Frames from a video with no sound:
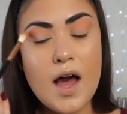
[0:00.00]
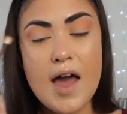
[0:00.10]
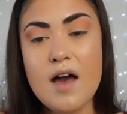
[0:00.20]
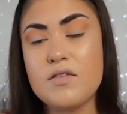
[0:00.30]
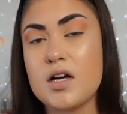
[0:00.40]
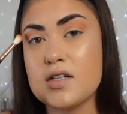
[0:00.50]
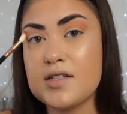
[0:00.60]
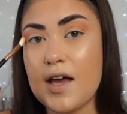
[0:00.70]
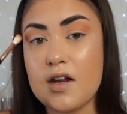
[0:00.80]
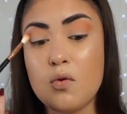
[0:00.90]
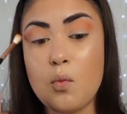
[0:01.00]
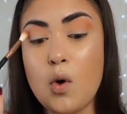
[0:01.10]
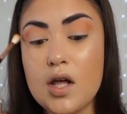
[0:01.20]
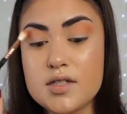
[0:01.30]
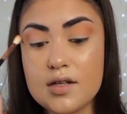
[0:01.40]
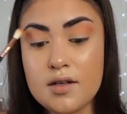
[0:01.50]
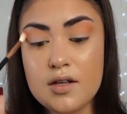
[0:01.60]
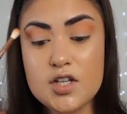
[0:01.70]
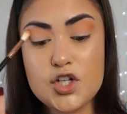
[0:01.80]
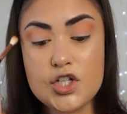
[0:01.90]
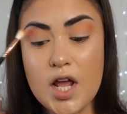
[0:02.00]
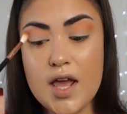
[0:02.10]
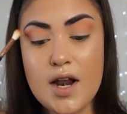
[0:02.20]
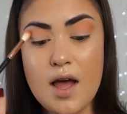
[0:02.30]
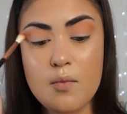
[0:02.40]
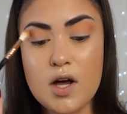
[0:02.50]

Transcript: I have not decided what shade I